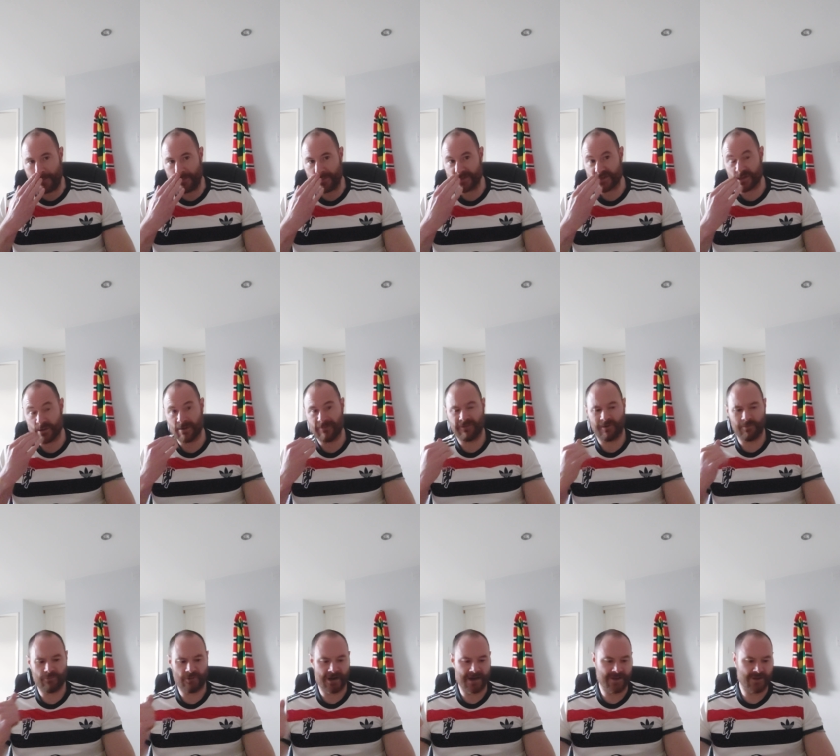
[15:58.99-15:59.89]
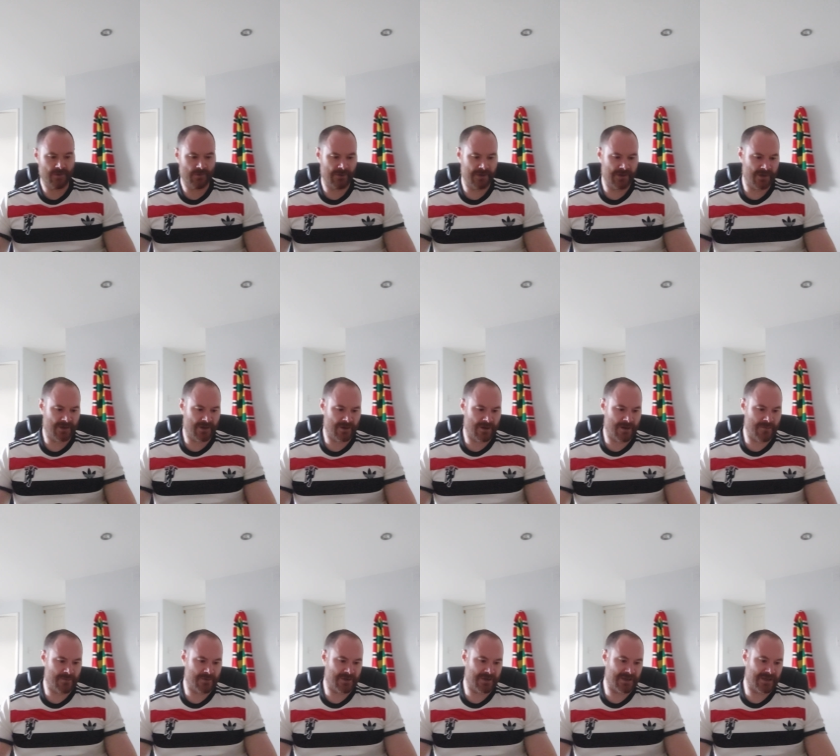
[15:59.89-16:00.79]
So if I'm rating the window, I'm
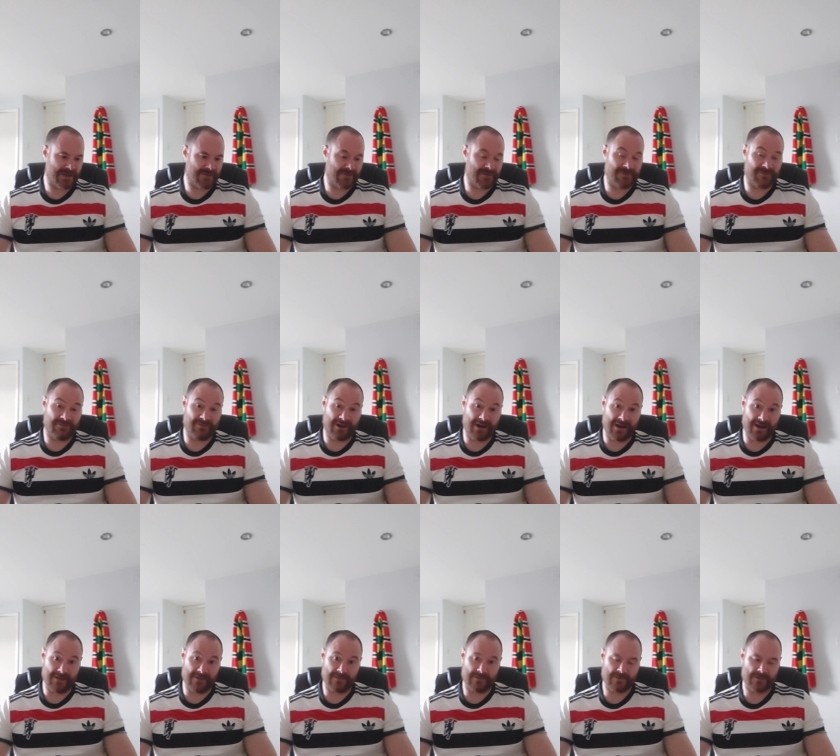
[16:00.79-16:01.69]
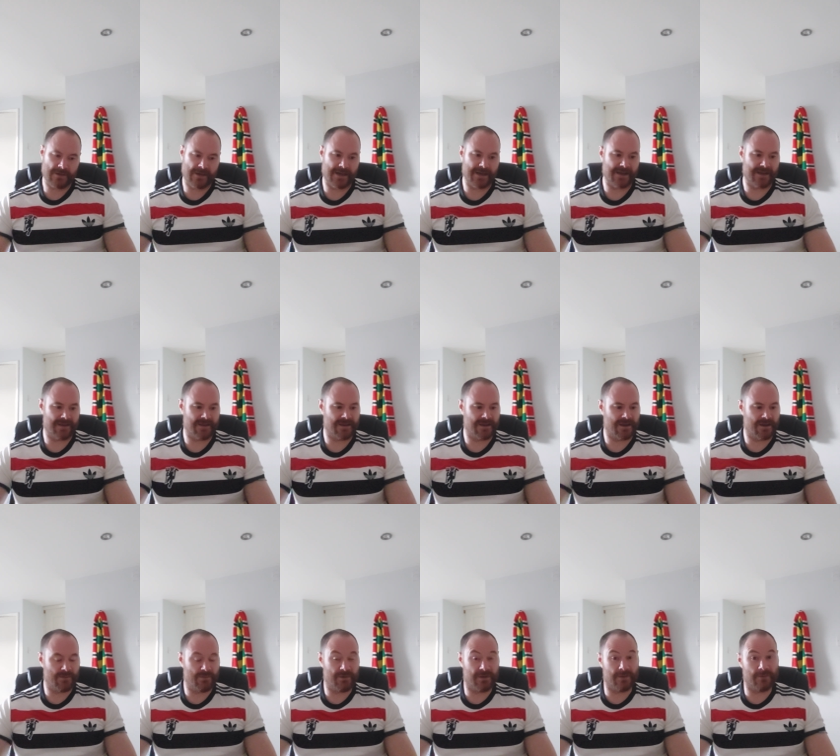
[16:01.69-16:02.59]
going to give it 5, and I think
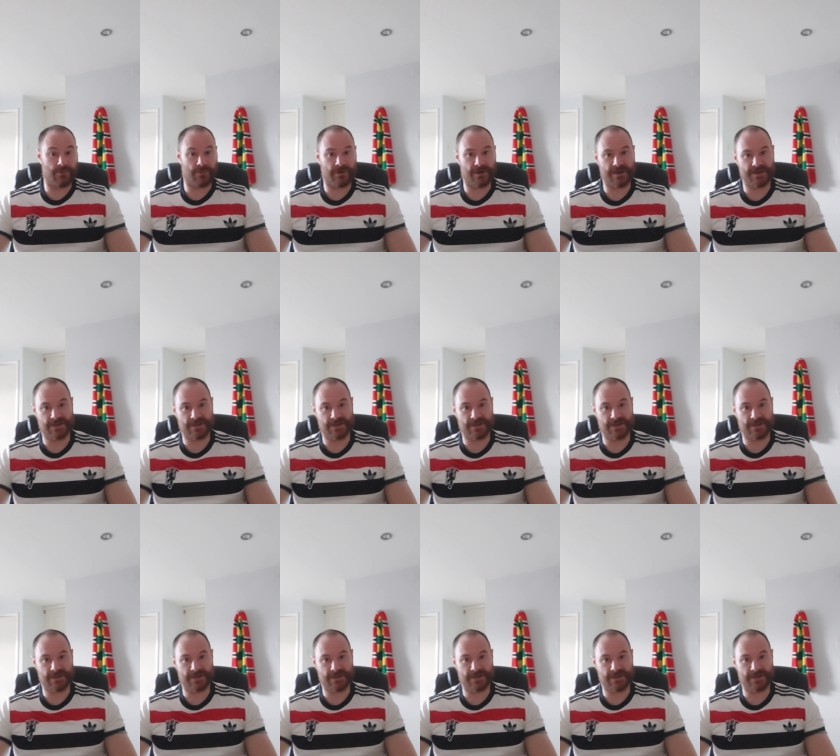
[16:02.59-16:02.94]
I'm being pretty